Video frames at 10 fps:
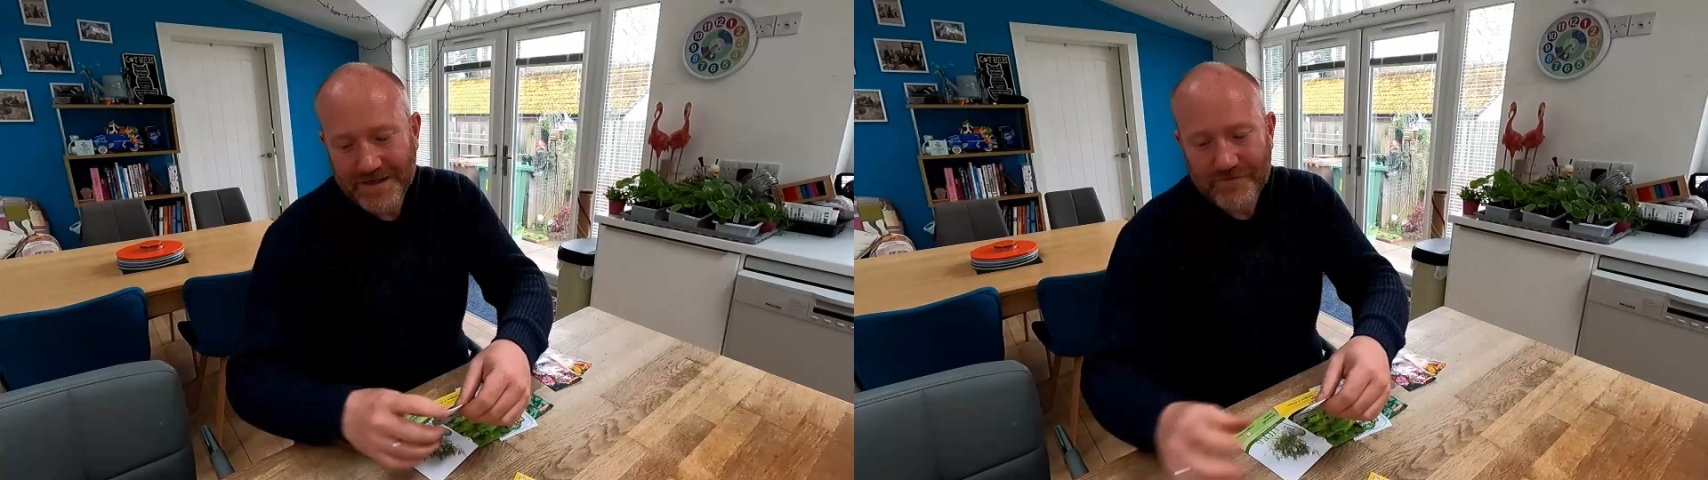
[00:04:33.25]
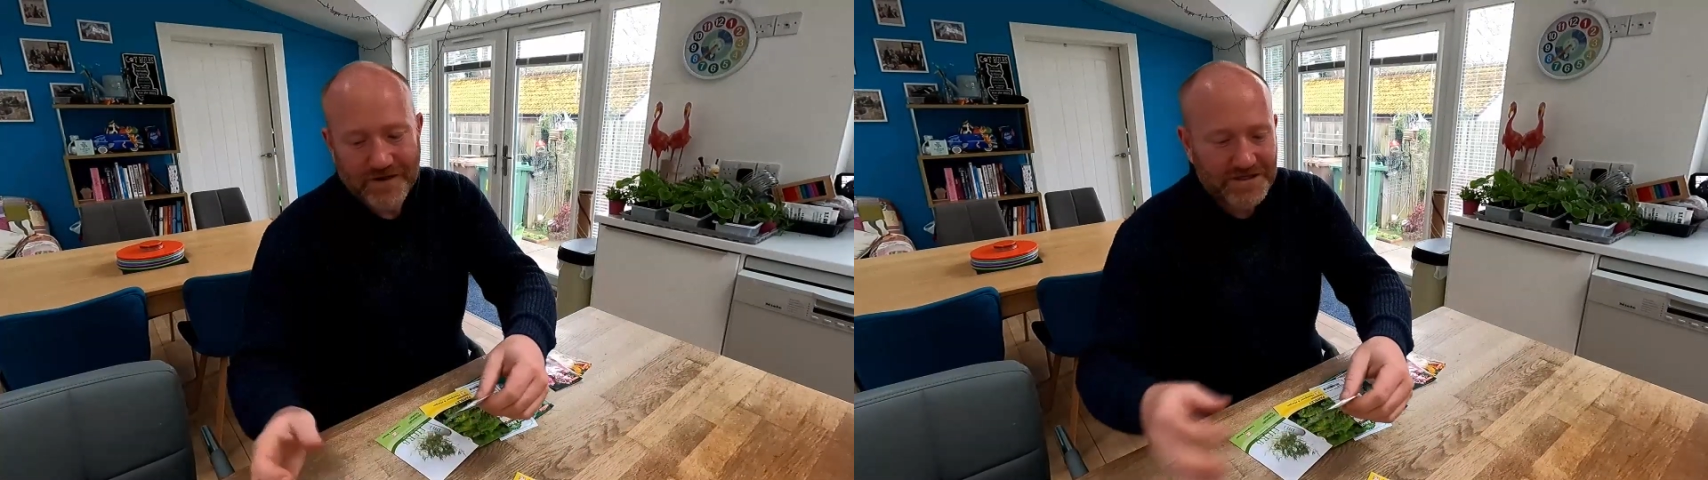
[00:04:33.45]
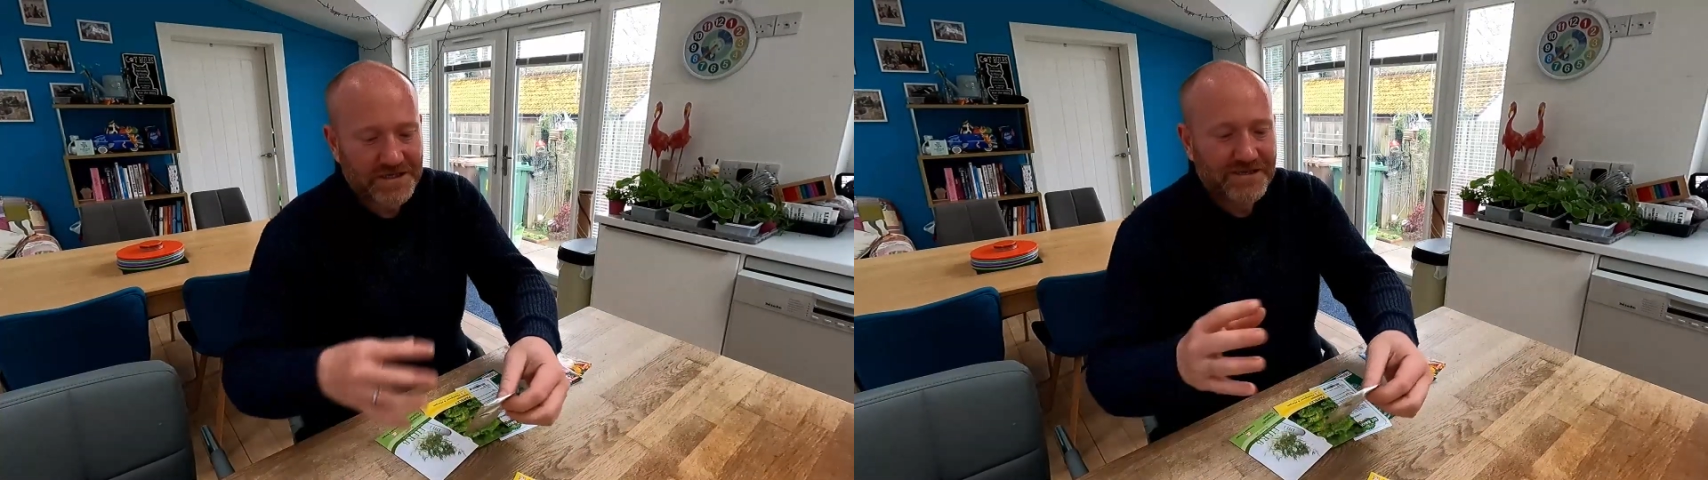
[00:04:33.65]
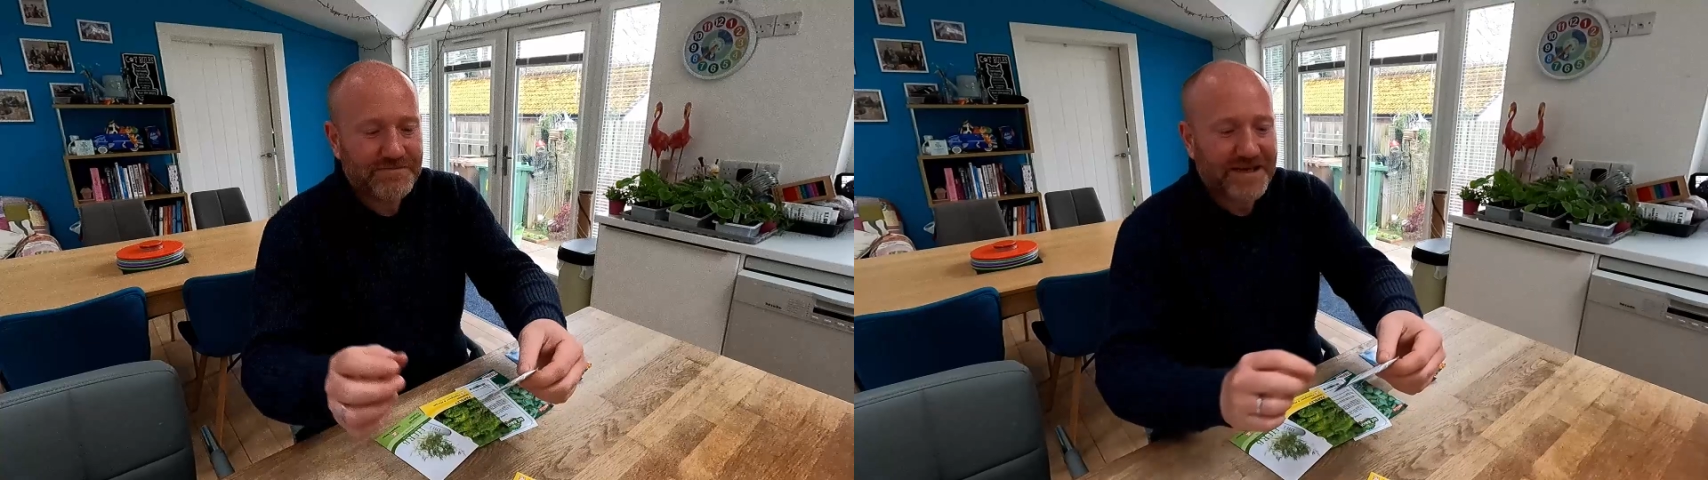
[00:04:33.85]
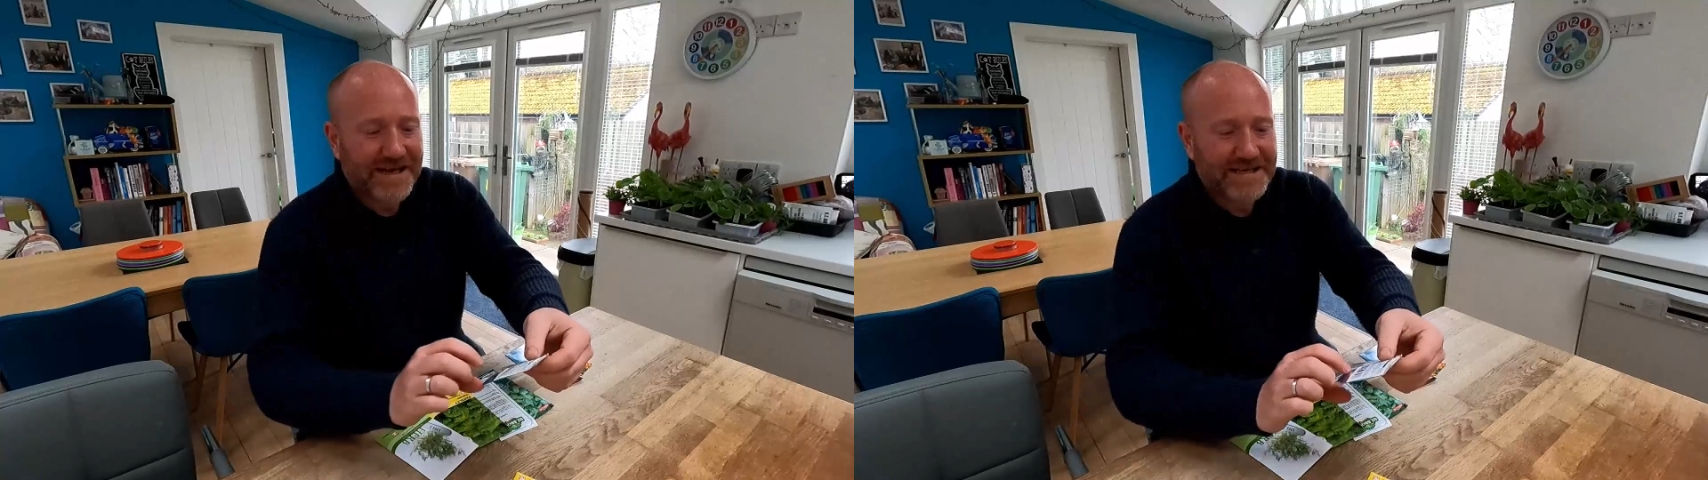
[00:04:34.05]
I know Rocket's her,
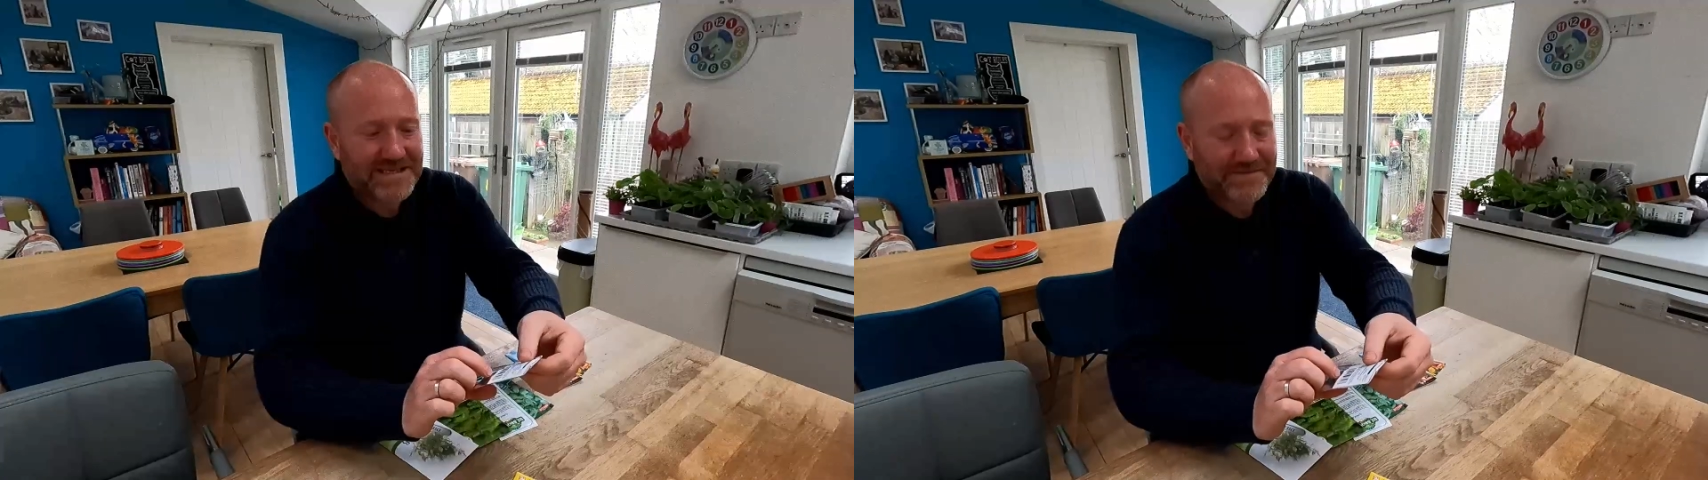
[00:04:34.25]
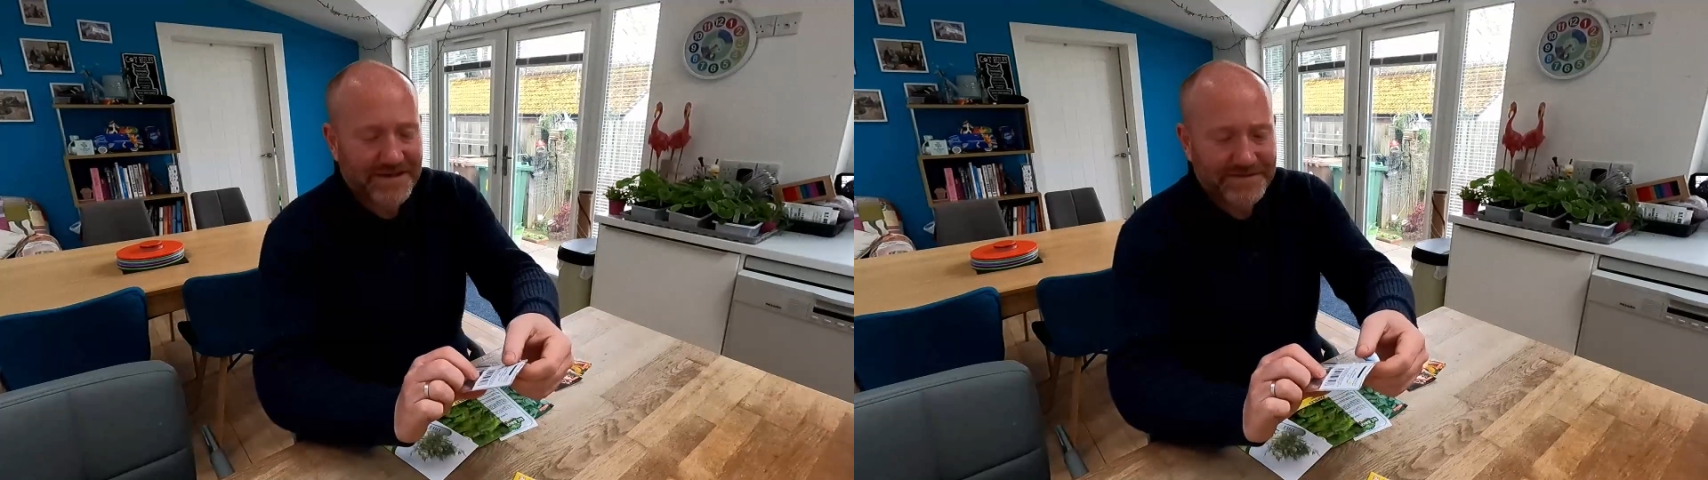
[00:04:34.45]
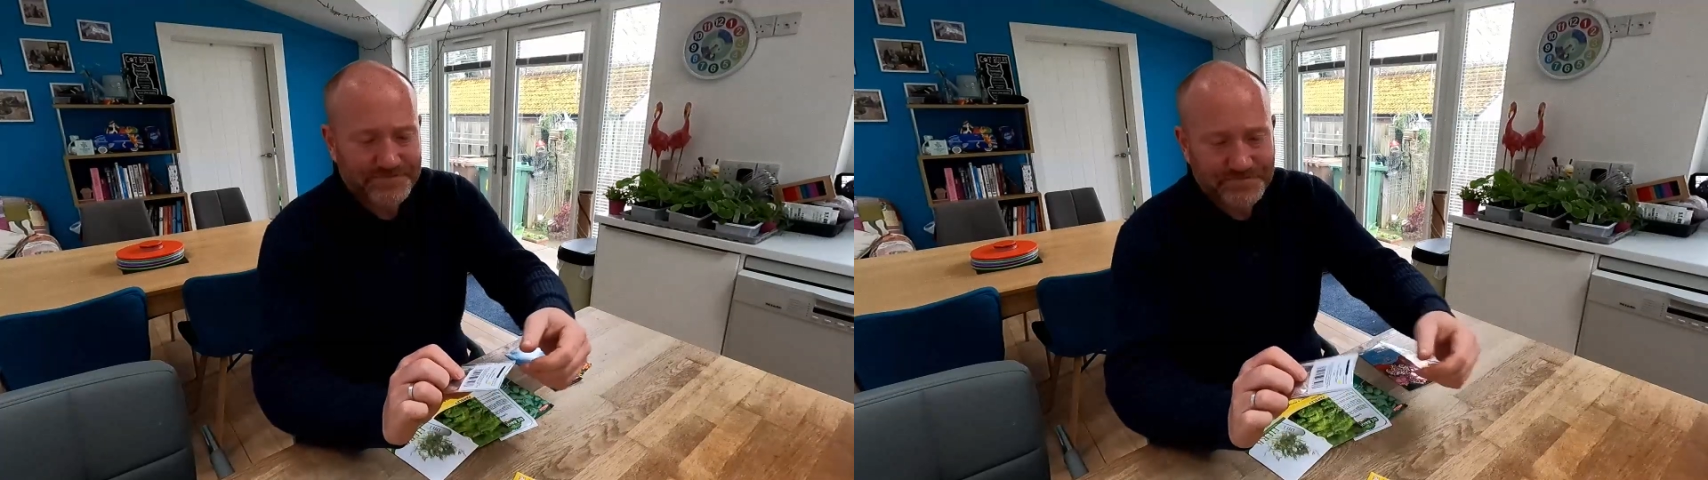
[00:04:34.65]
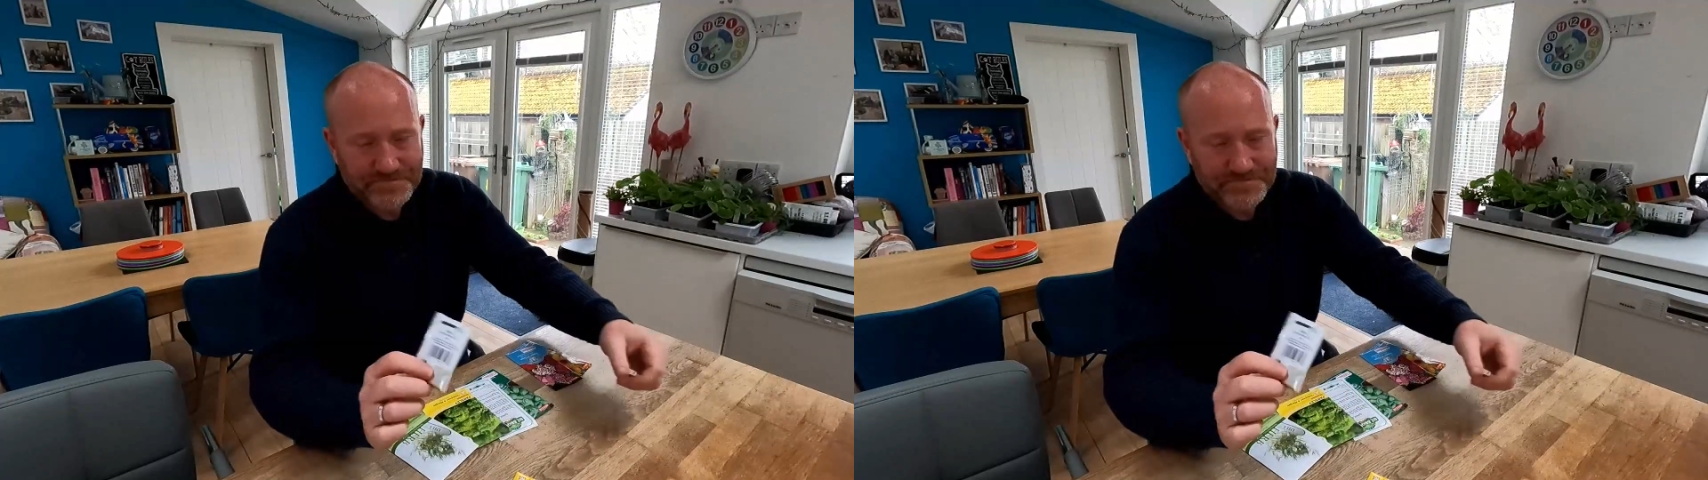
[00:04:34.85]
but kind of similar.